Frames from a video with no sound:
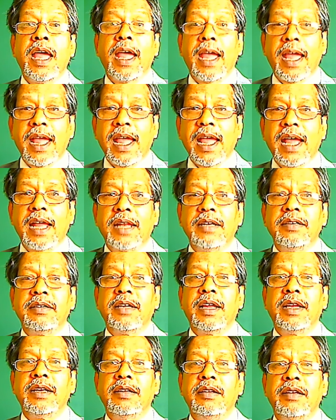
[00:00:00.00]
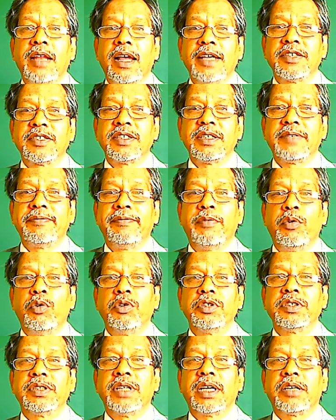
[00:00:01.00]
and an elastic
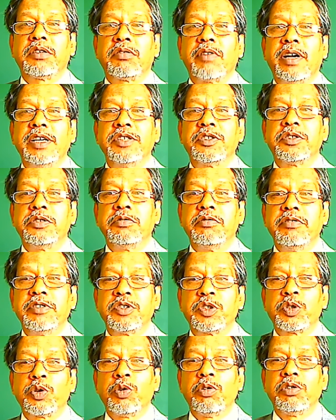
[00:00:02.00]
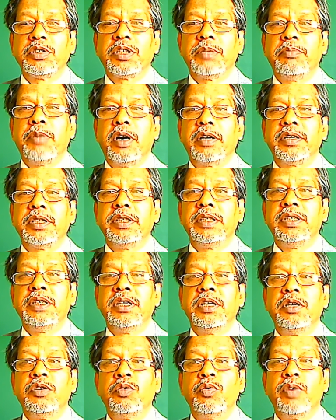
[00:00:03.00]
force that tries to restore the body
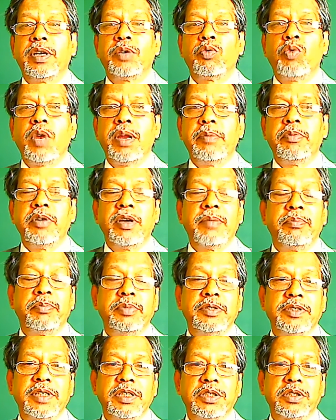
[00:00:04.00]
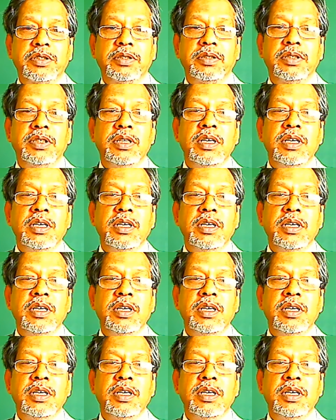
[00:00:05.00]
to equilibrium position.